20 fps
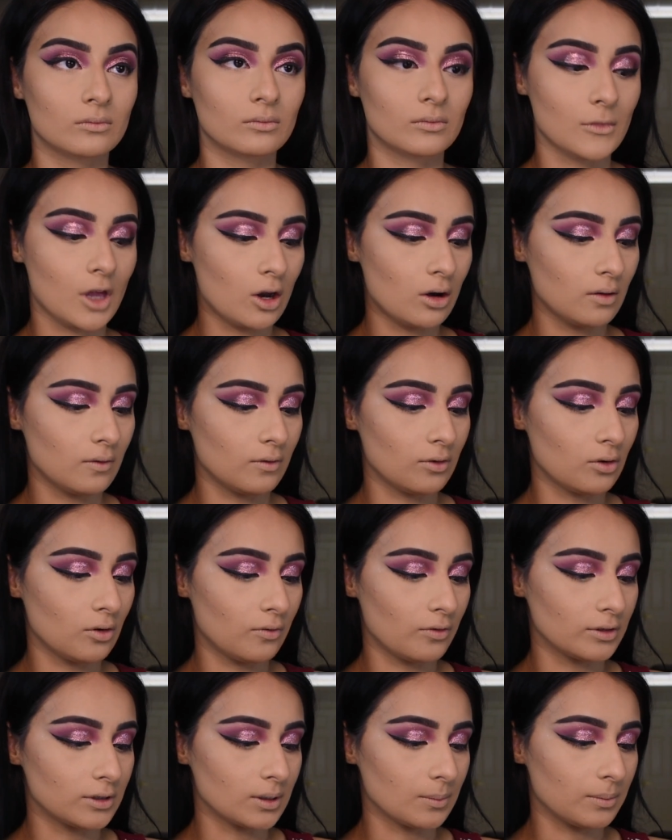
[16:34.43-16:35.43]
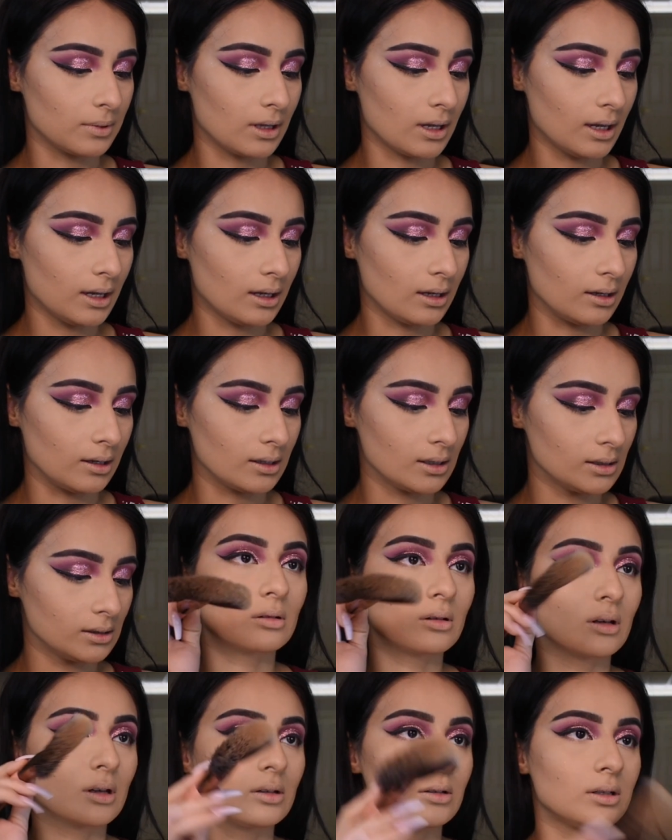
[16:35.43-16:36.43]
I don't even know if it's applying
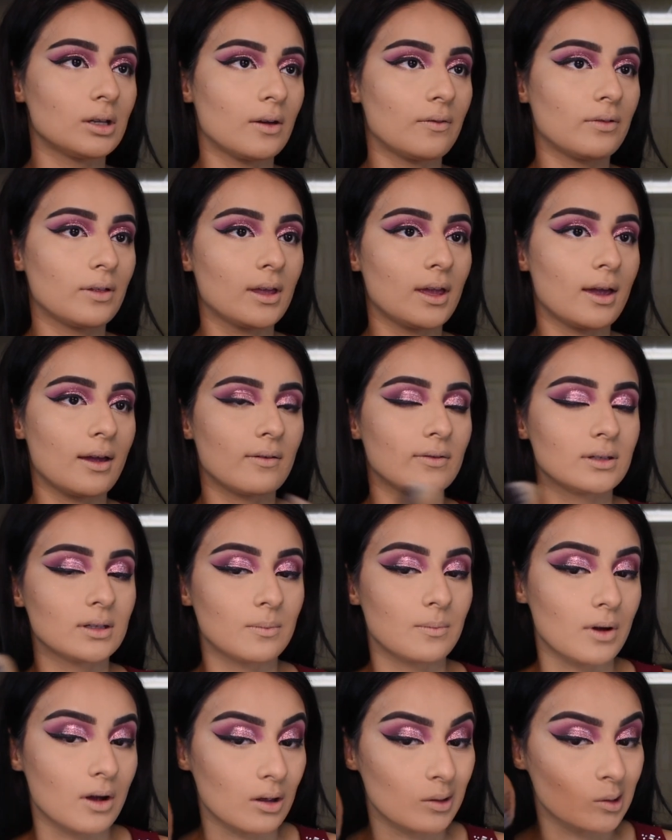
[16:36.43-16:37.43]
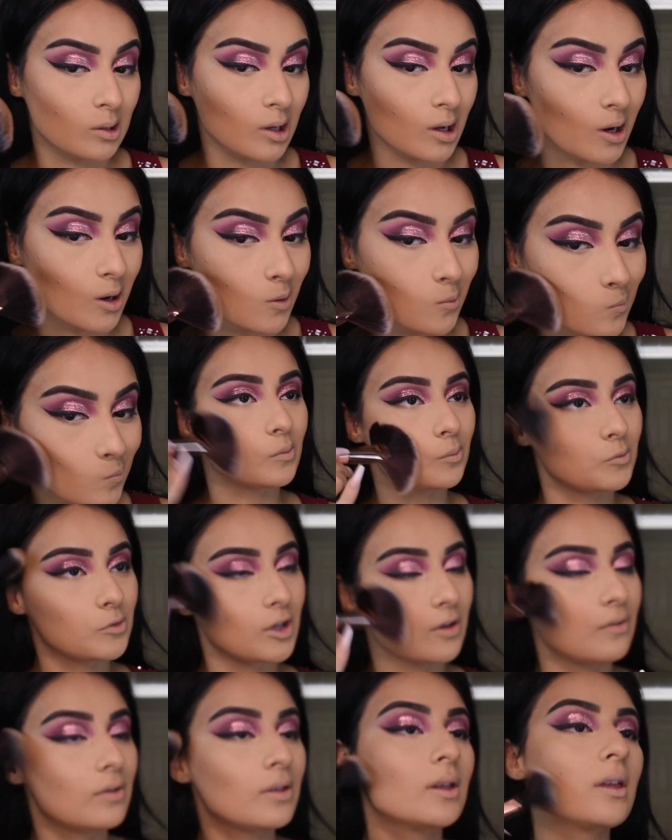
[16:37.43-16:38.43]
it. I definitely have some on there. I'm
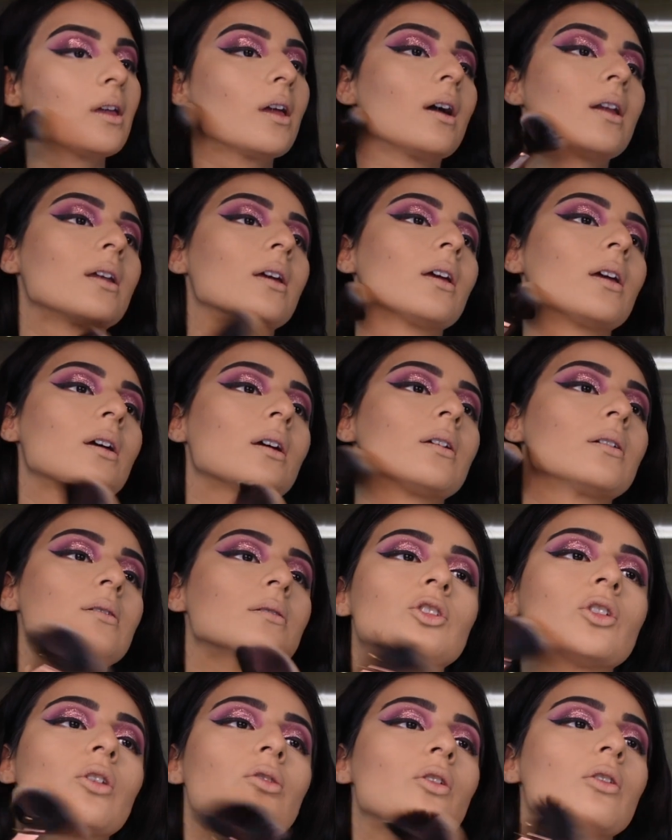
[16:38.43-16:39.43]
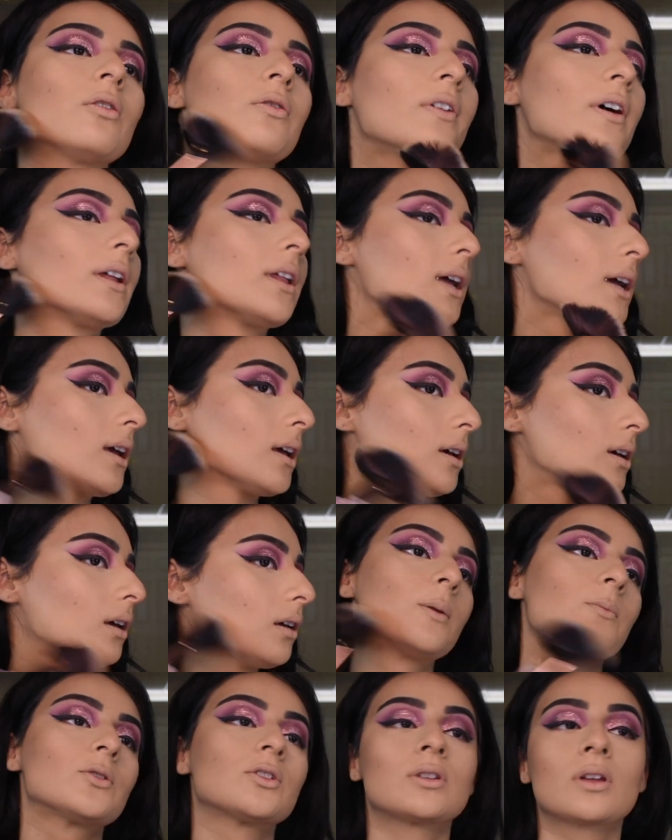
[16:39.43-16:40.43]
definitely getting it. Don't know if I like it.
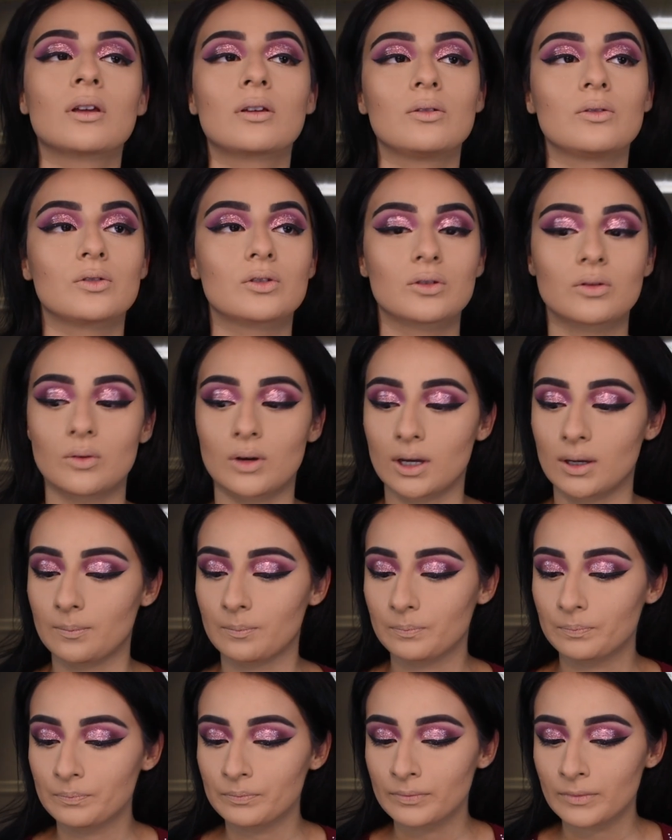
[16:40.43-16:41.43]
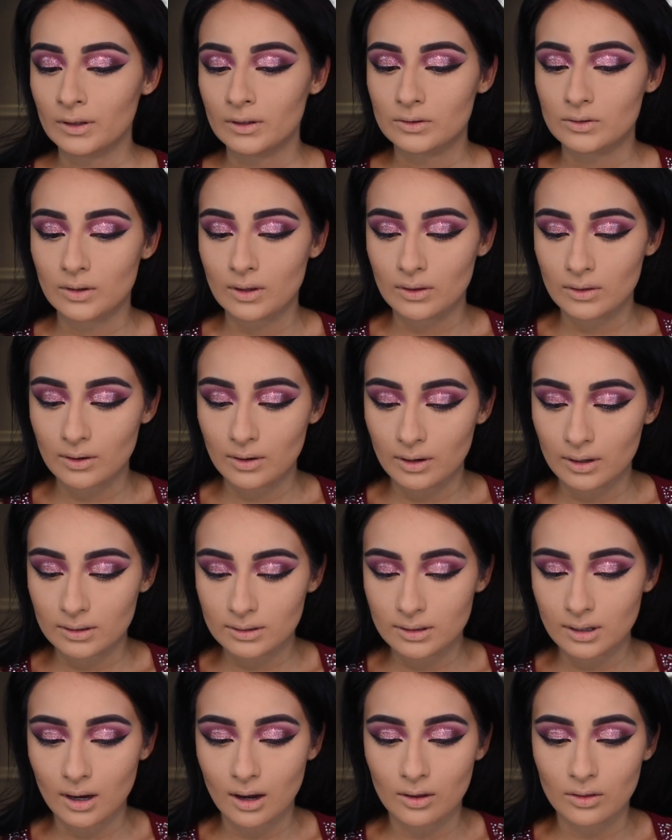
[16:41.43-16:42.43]
I'm just not used to it. So then there
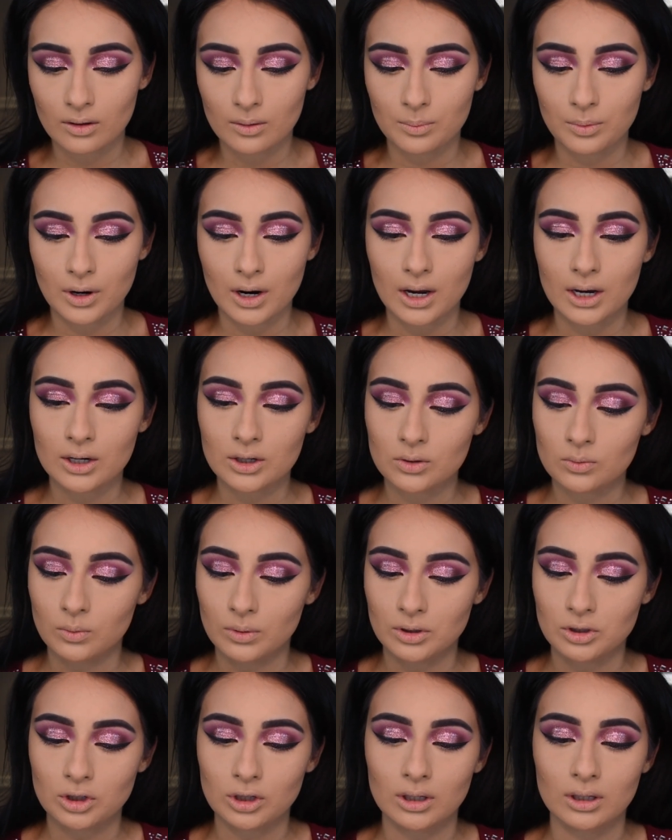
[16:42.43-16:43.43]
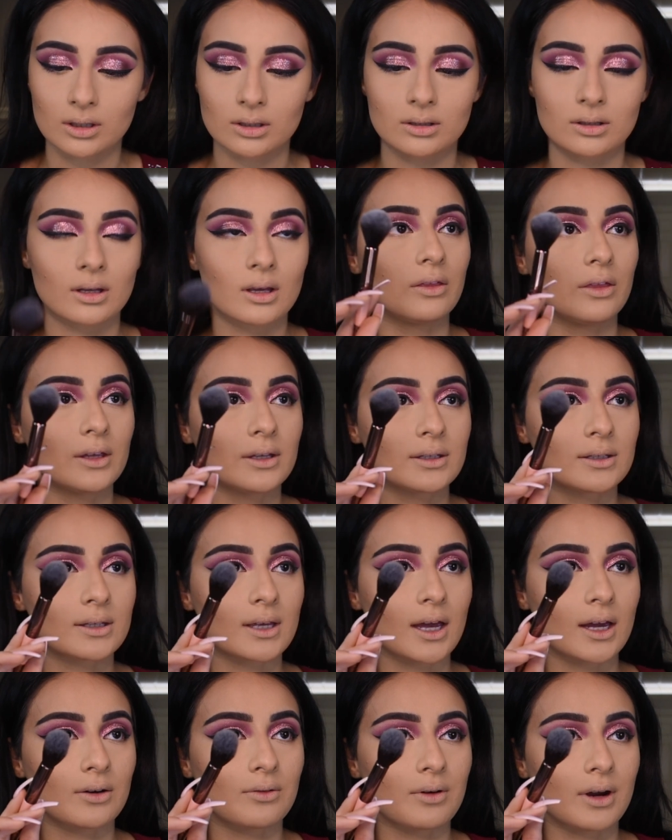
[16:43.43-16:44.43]
is the other brush, which is this
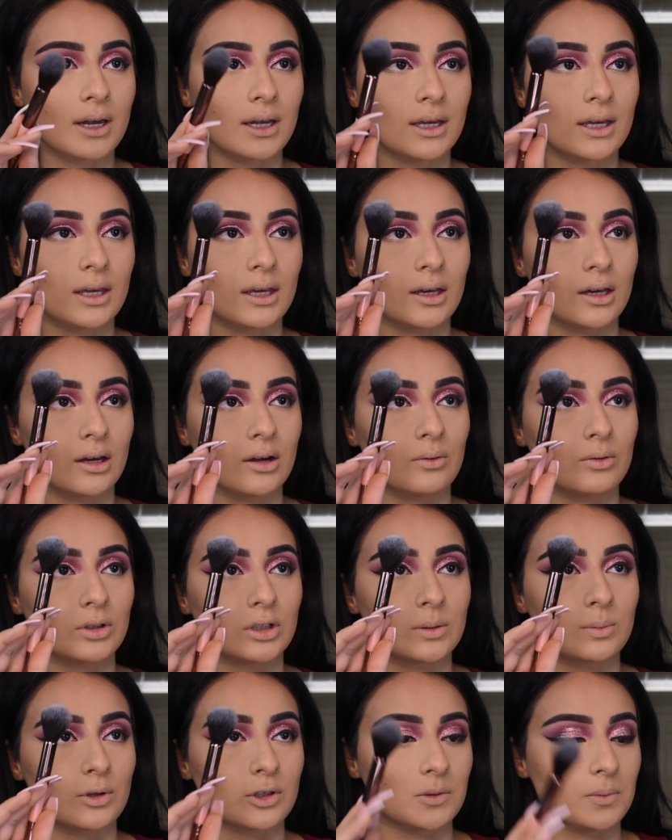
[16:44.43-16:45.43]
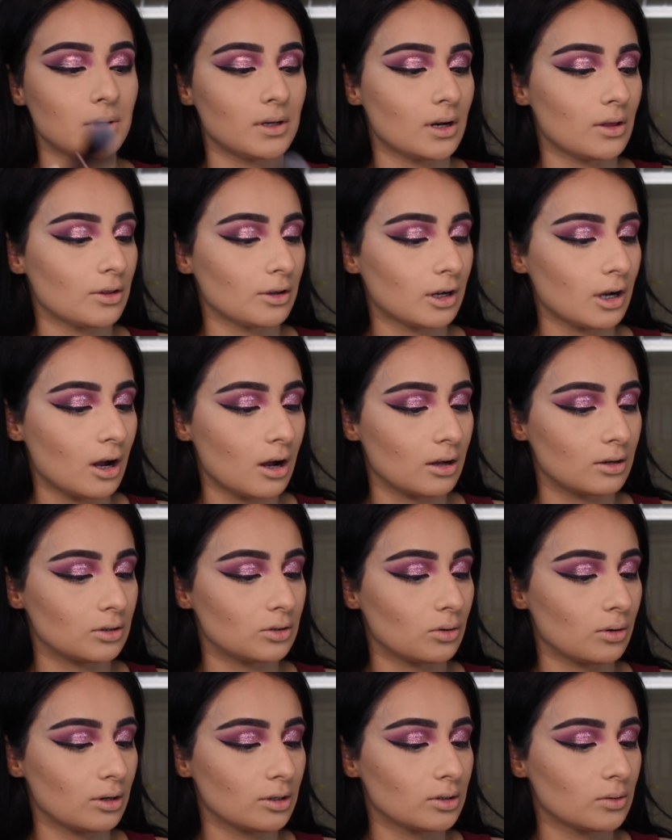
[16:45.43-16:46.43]
side right here, which is supposed to be another
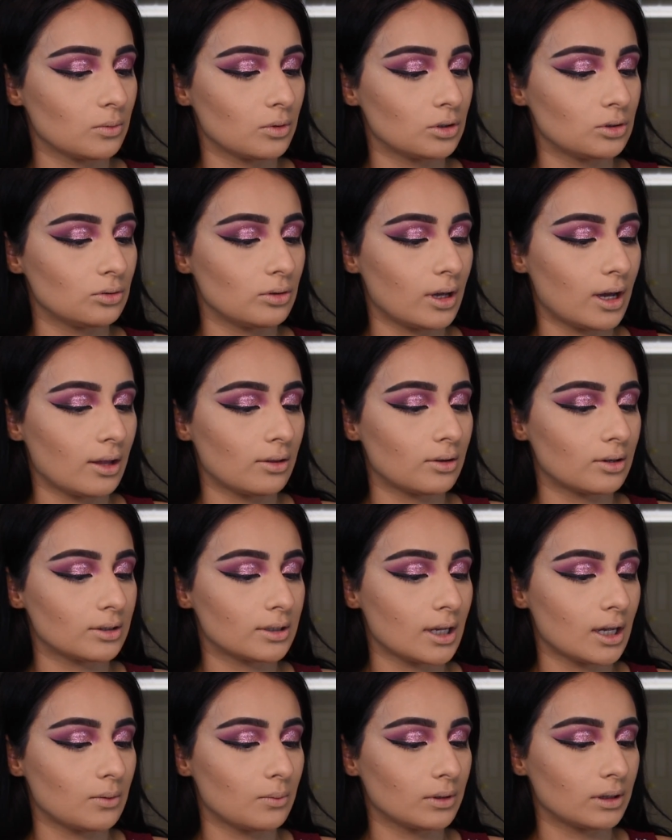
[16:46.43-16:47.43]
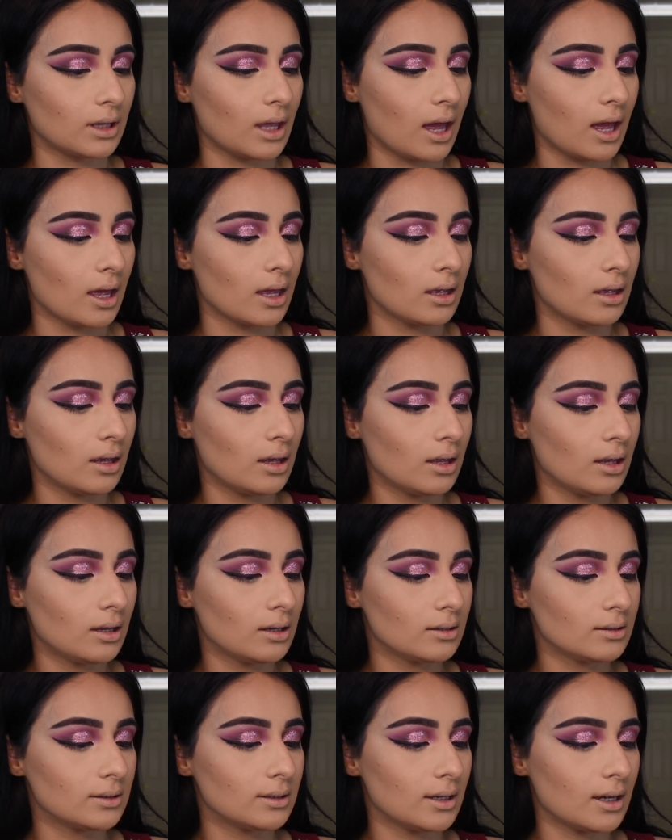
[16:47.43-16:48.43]
contour. So we'll do the other side with that.
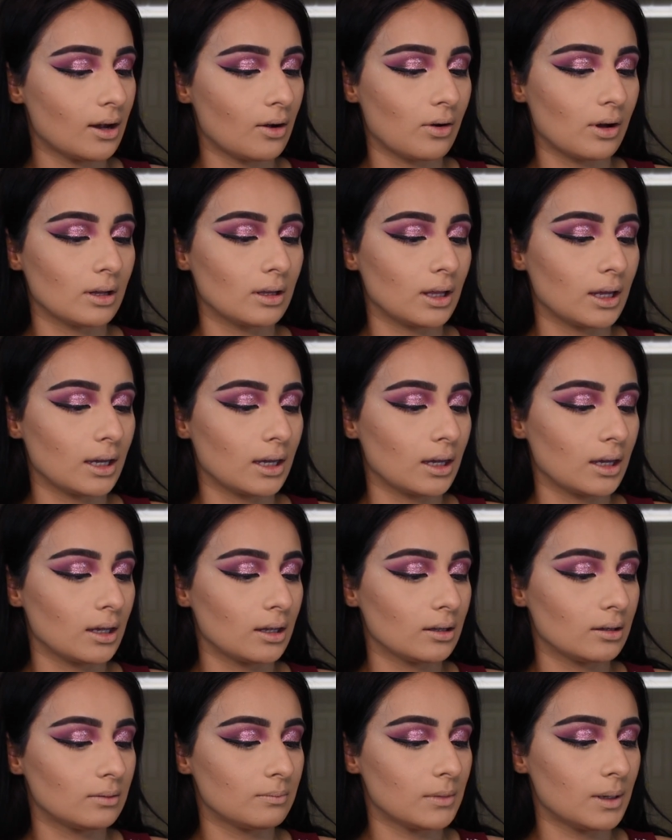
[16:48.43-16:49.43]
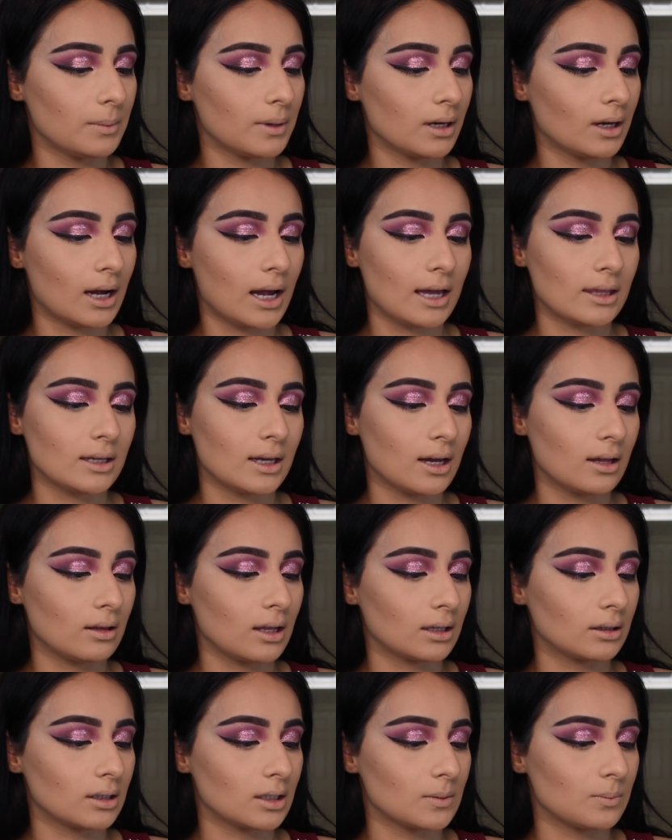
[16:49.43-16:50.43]
See how I like it. Maybe I think I
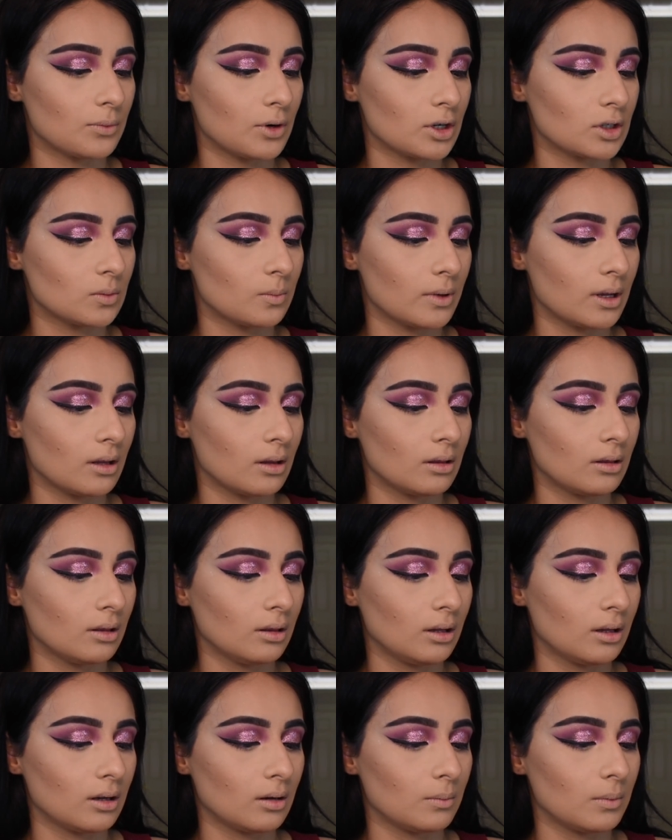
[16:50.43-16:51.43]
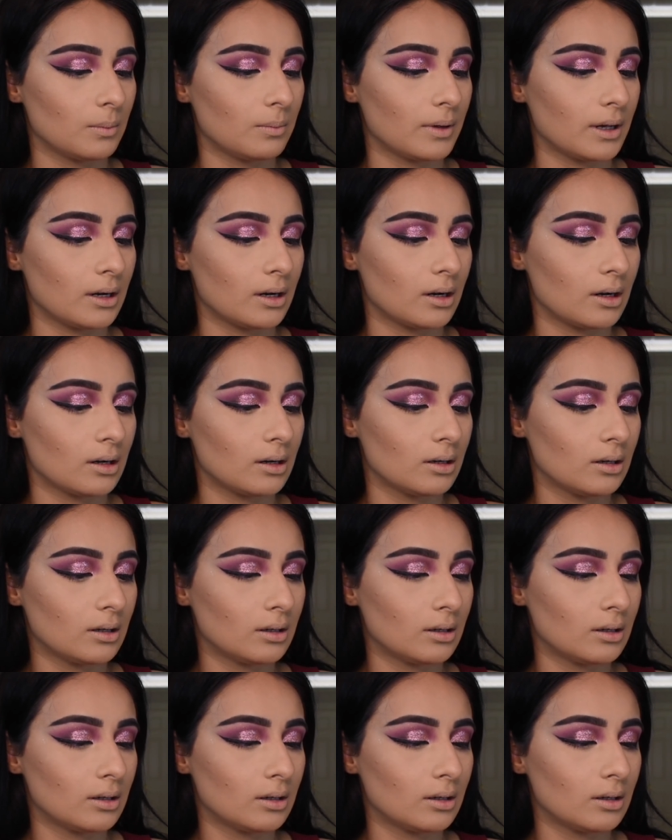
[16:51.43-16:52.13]
like this brush, but a little bit better.